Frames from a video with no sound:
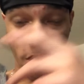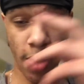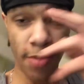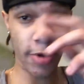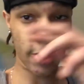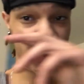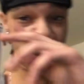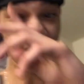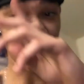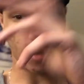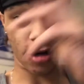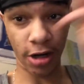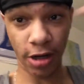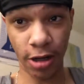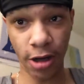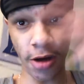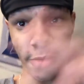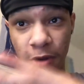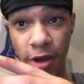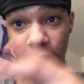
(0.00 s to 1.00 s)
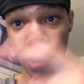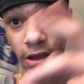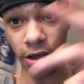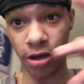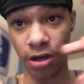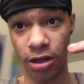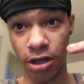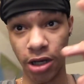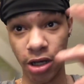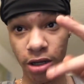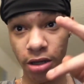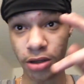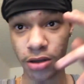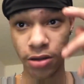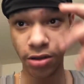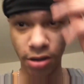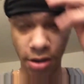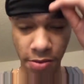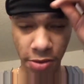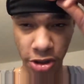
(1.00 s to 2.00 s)
I'm gonna start updating y'all like
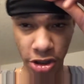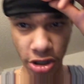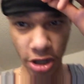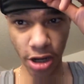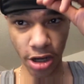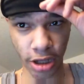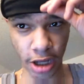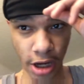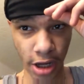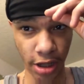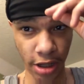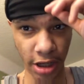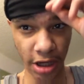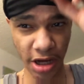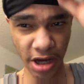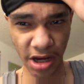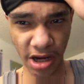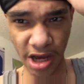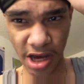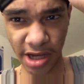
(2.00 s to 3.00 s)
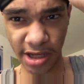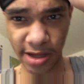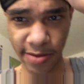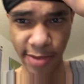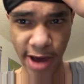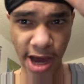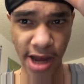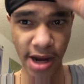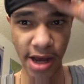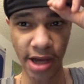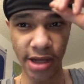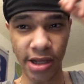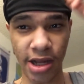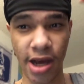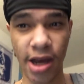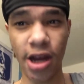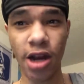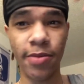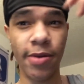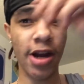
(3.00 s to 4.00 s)
I'm gonna show y'all like the good days, the bad days.
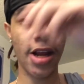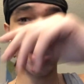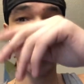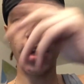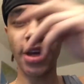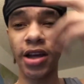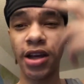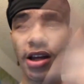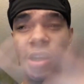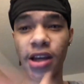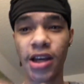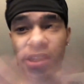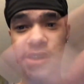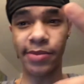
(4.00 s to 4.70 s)
Like everybody had their good days